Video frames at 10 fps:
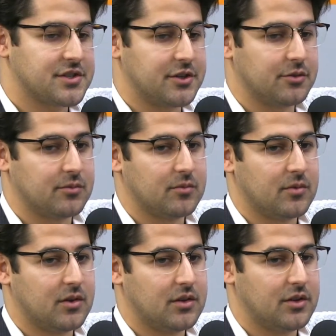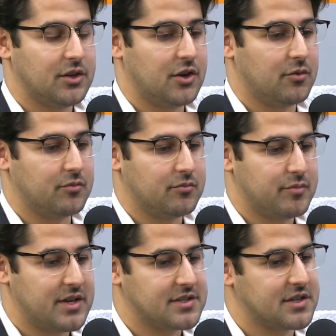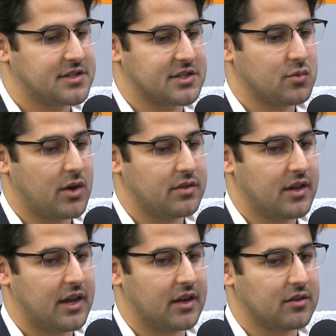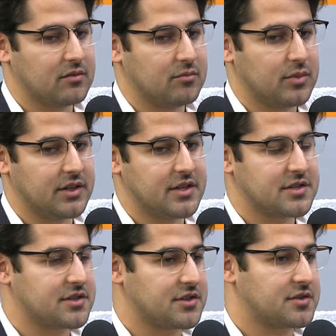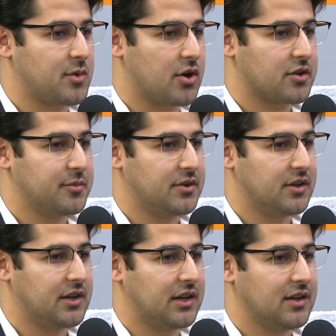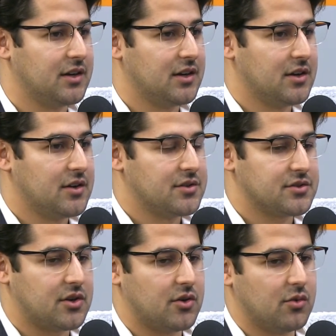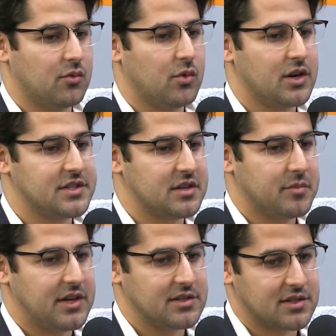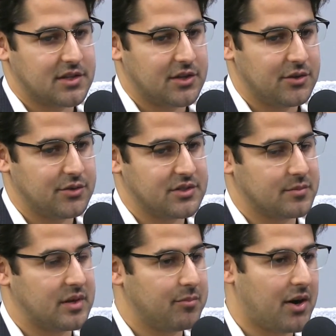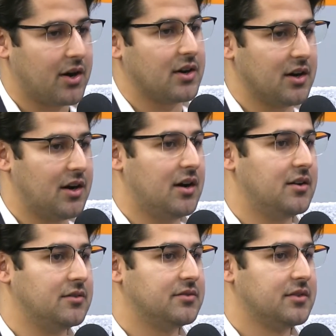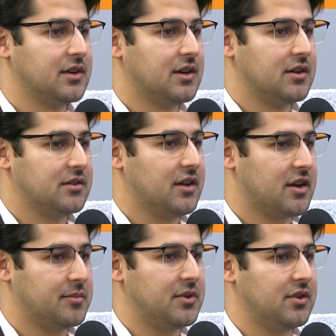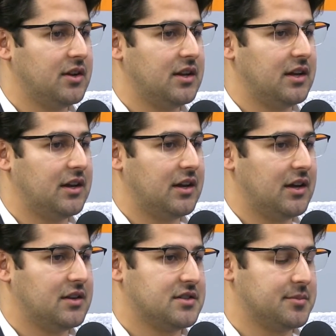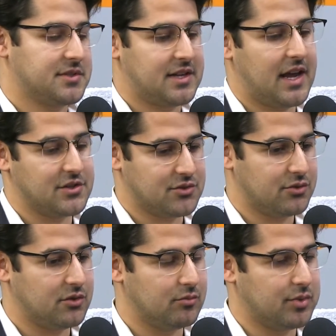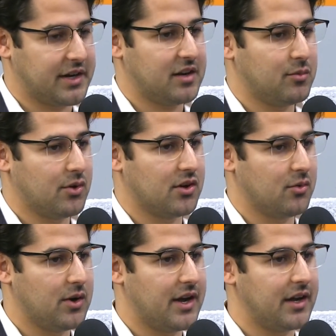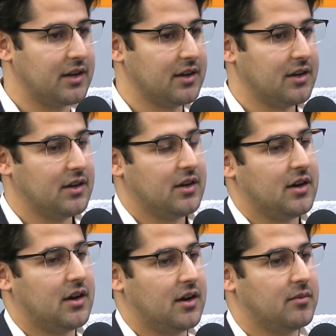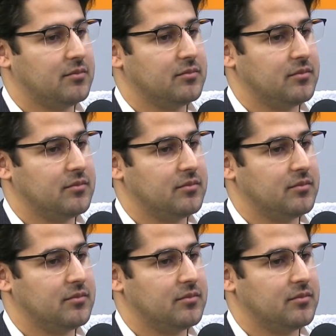you, you know, business is one thing, but this is a small community. So, what does it mean to you to be part of the community in a substantial brick and mortar way? Um,